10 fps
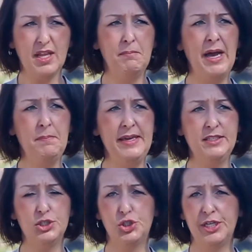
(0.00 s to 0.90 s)
might be
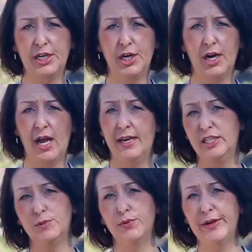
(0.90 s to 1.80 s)
to share an
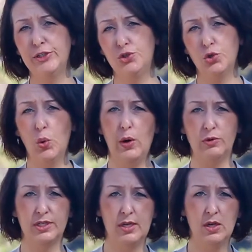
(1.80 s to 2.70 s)
inspirational
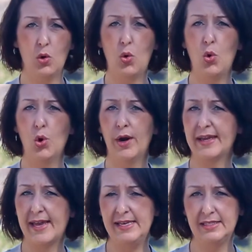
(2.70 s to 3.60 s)
quote or a
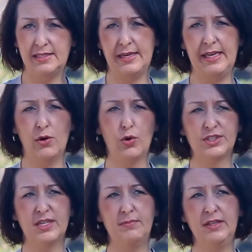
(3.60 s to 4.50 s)
case study or
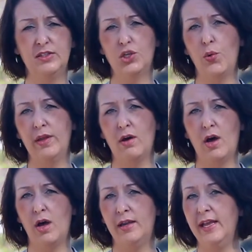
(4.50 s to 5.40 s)
something that's going
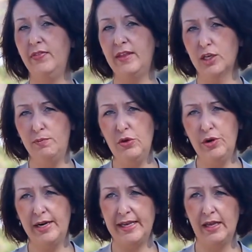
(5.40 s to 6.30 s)
on in the
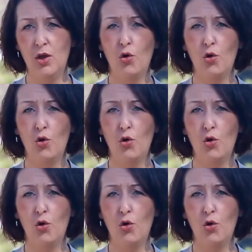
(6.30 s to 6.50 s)
community,